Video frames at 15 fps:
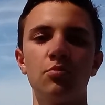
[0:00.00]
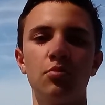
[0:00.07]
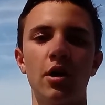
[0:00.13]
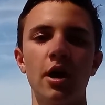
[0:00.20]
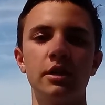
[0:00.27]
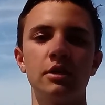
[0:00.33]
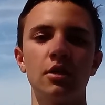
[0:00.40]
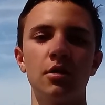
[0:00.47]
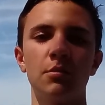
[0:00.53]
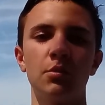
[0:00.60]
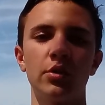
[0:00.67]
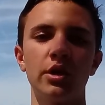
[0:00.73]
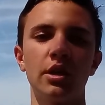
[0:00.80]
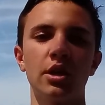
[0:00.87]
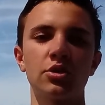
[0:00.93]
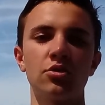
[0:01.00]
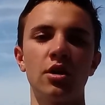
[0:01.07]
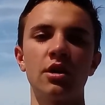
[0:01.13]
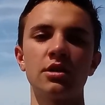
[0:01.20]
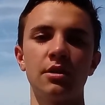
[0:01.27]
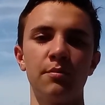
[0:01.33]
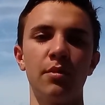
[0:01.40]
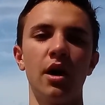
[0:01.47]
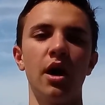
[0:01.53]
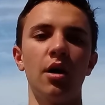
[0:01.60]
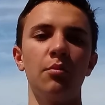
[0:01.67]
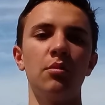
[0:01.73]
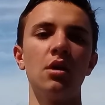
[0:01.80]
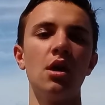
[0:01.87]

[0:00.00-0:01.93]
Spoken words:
prices on marine electronics and buy them.